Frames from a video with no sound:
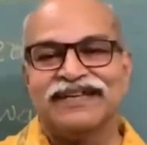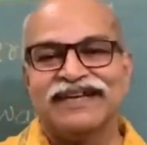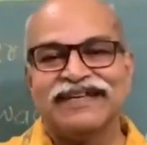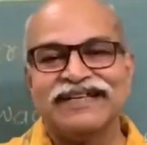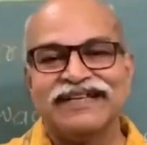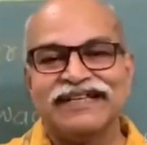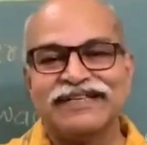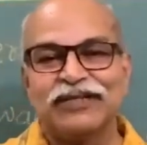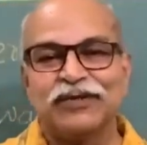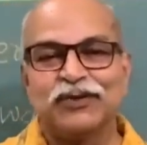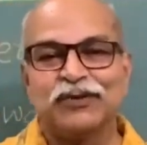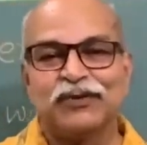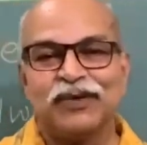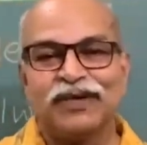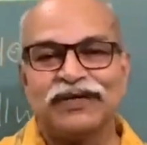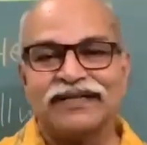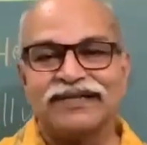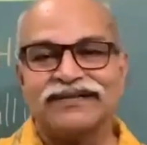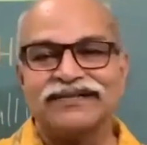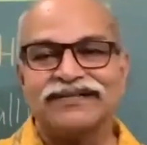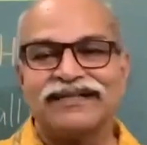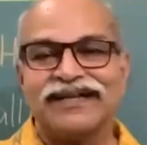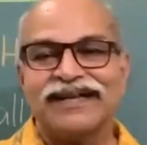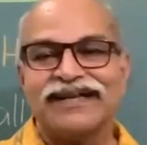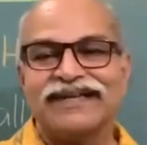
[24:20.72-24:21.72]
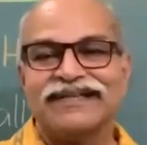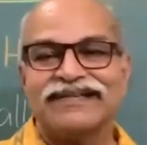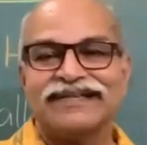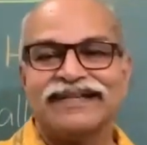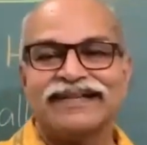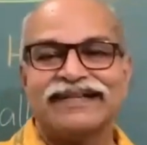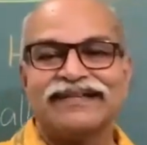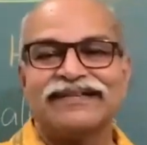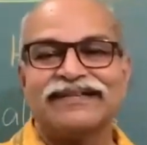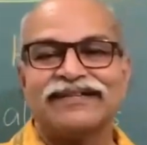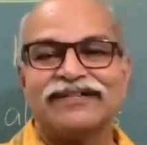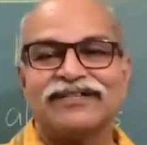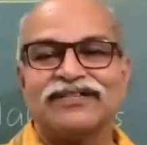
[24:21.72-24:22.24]
it is quantized.
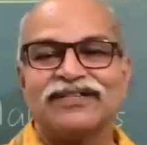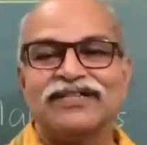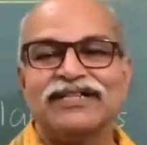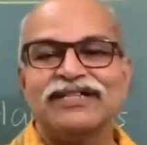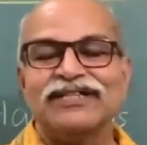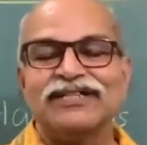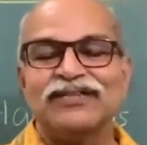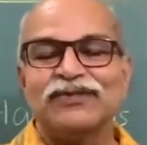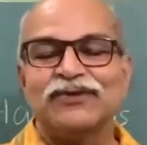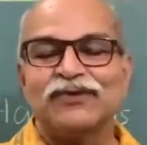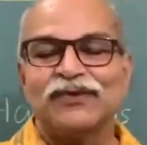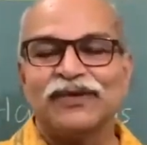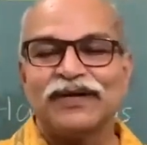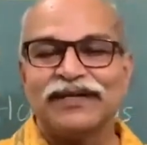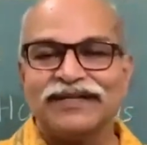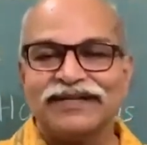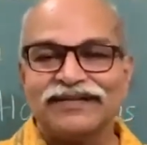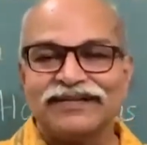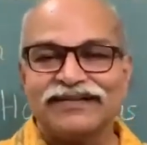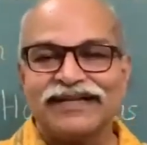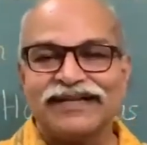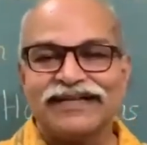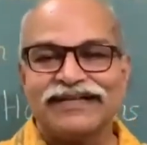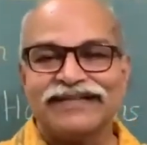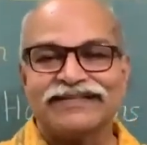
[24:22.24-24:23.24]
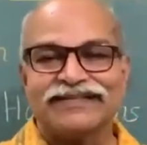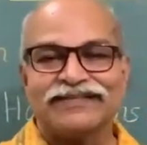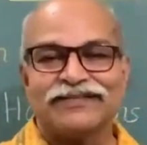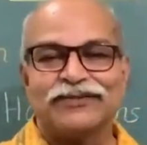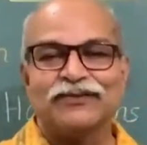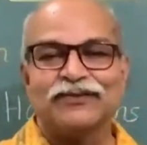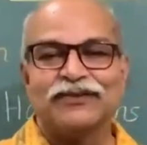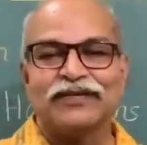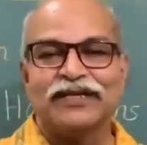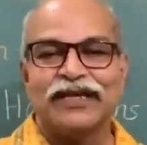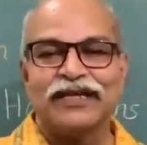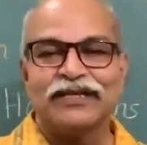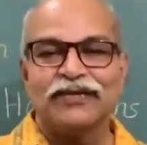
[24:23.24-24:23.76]
Energy is quantized.
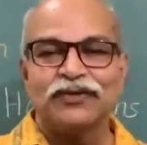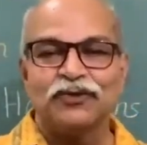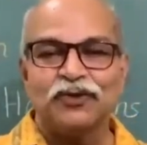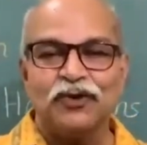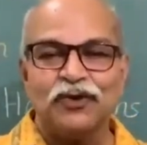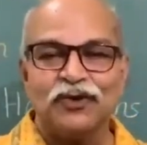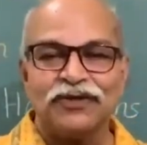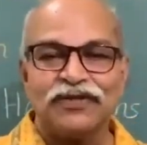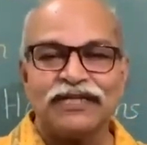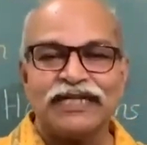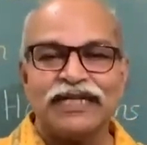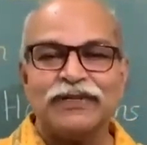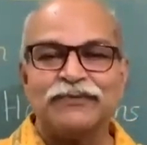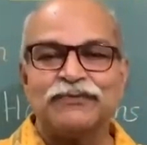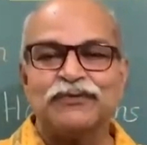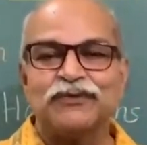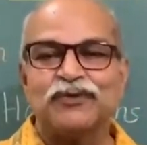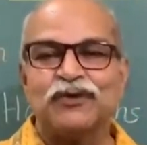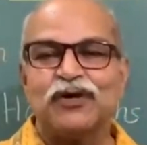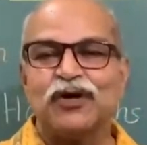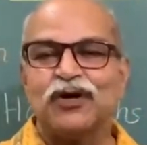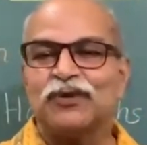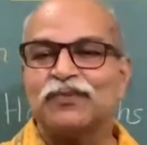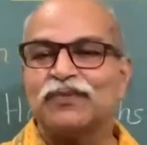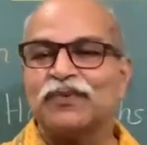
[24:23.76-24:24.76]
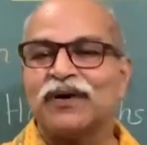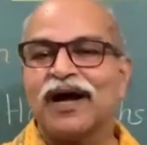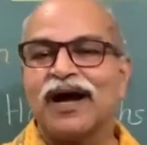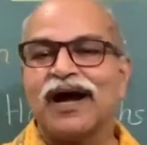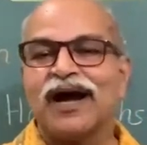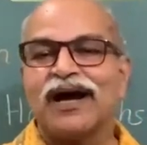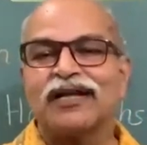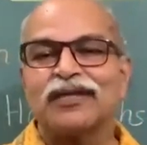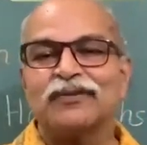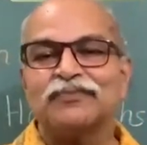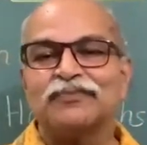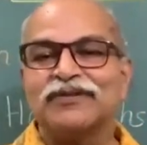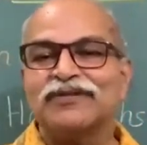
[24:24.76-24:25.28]
You cannot absorb
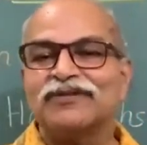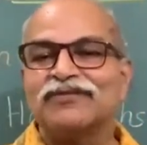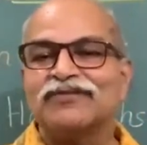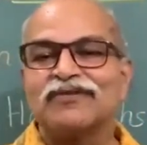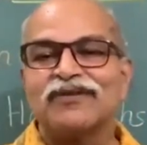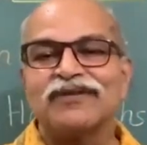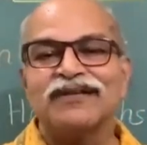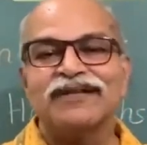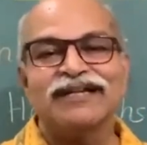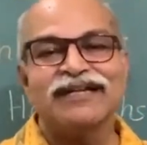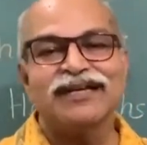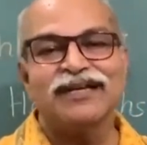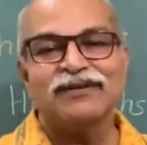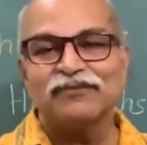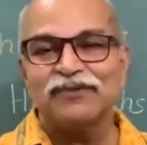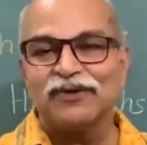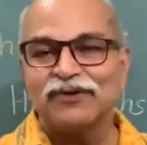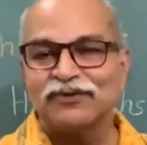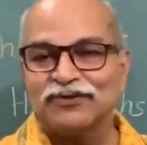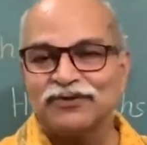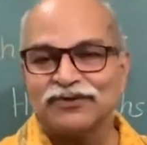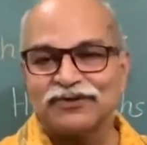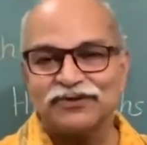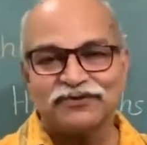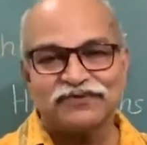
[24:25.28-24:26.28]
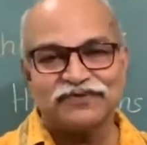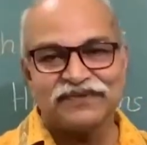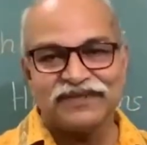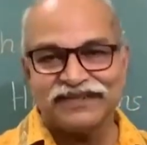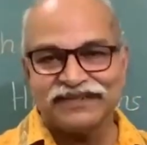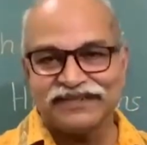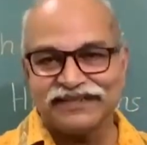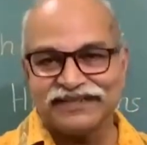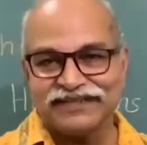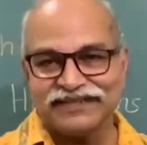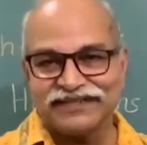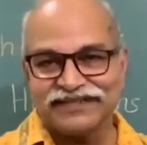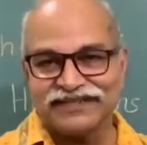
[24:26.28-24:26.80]
arbitrary amount of
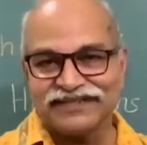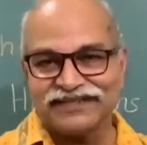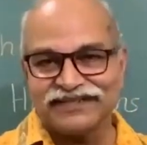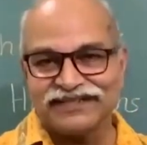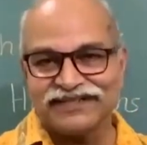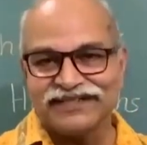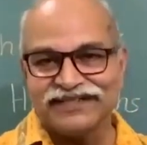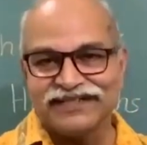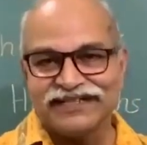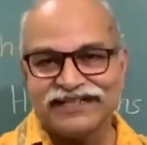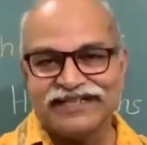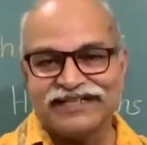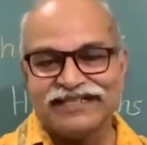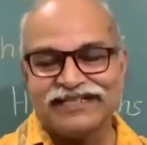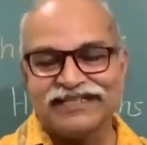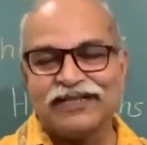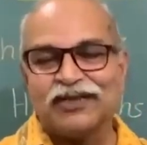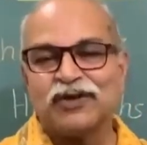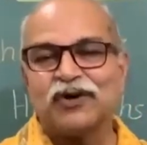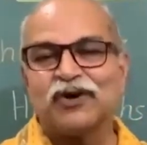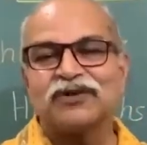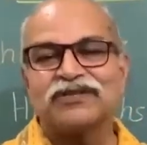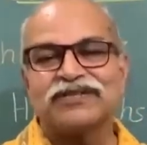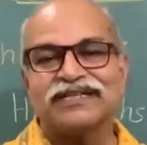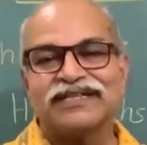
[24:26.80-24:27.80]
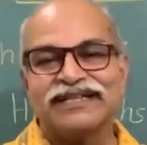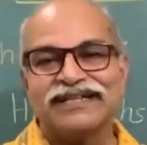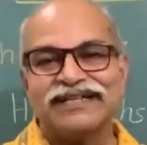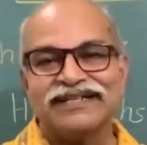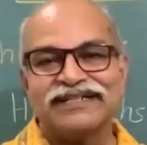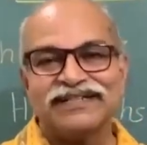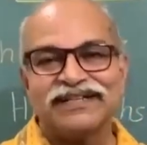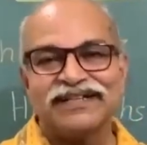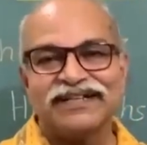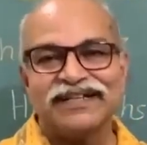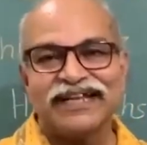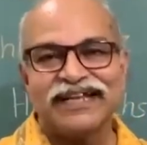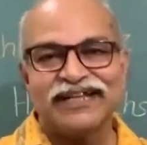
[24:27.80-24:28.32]
energy. The
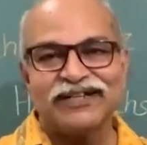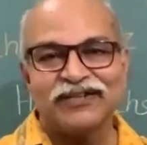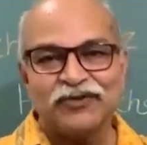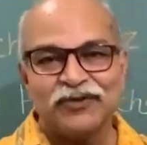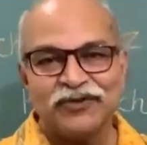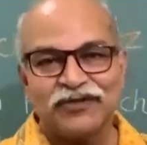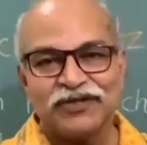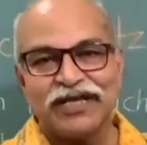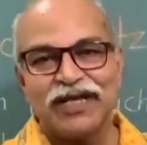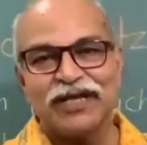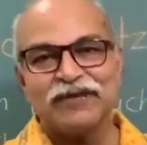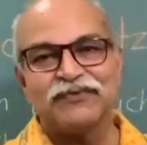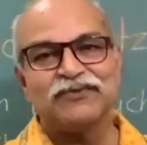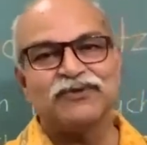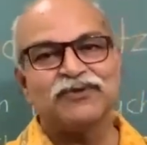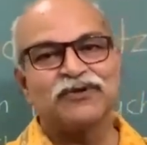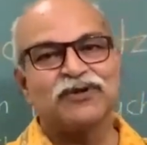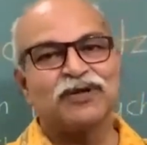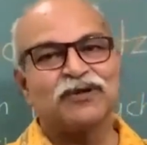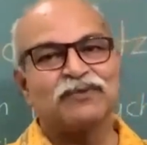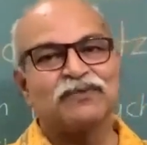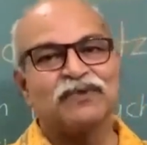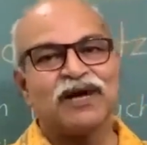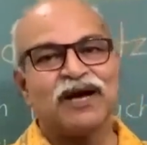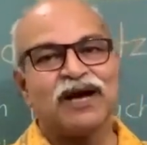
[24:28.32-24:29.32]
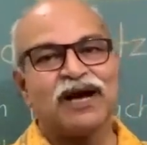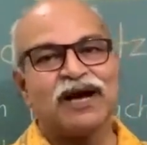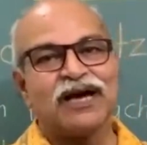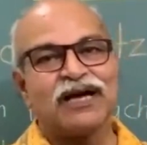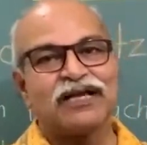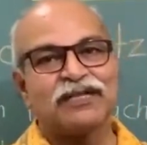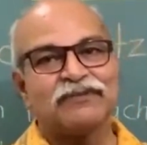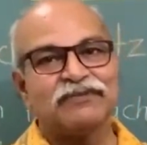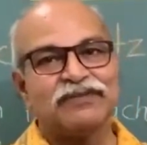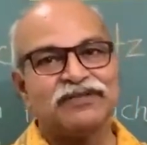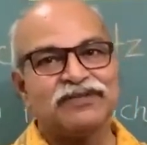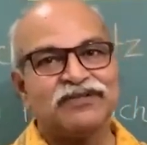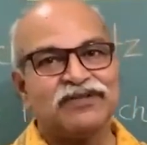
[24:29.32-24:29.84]
oscillator cannot absorb
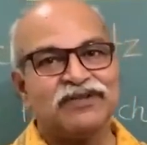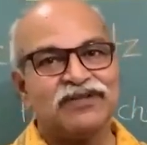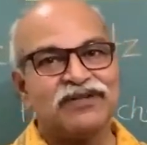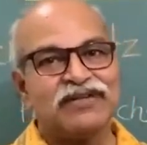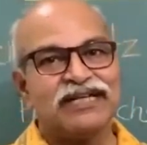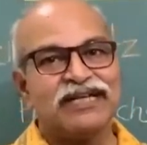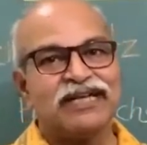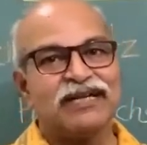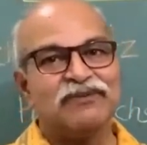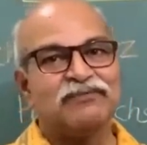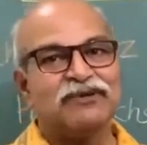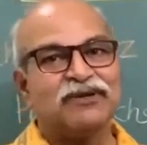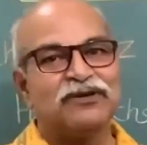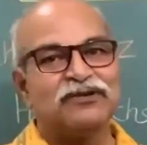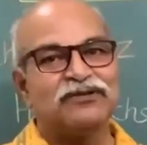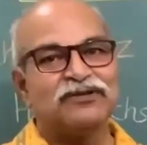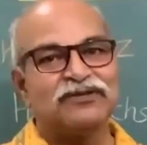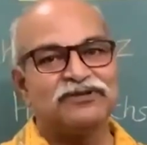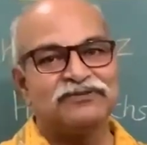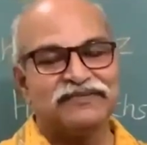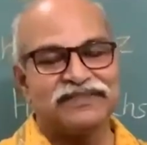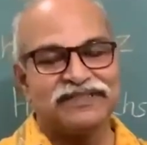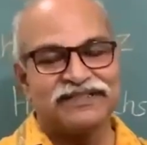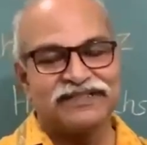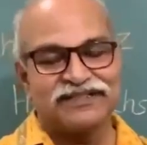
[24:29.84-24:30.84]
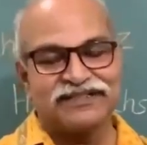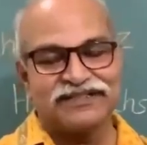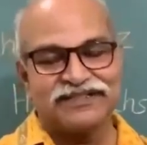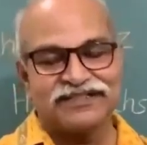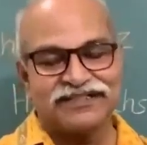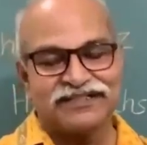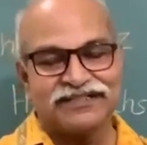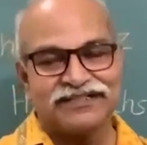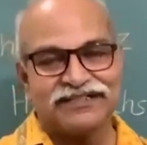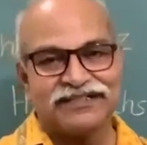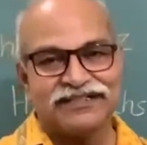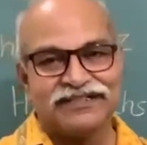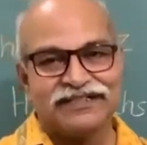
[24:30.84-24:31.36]
arbitrary amount of
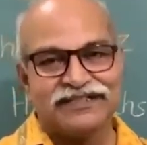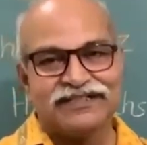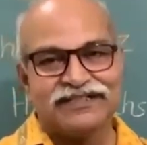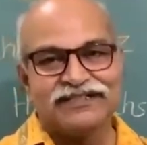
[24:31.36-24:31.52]
energy.